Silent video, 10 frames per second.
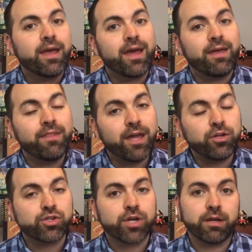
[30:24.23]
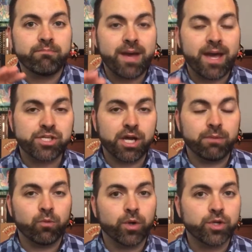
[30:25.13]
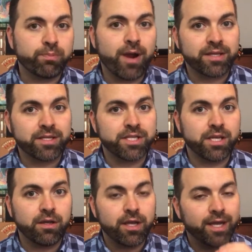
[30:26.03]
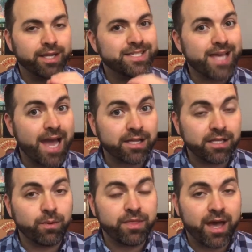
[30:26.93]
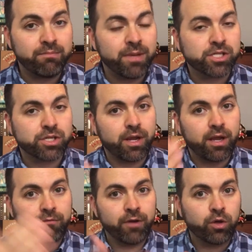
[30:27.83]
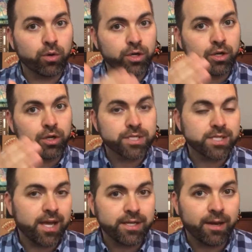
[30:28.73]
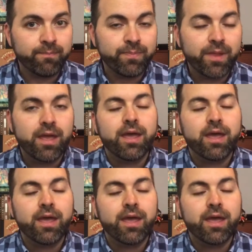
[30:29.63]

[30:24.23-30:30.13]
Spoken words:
And then you try to match up what you're practicing exactly with that. Make sure every quarter note is lined up.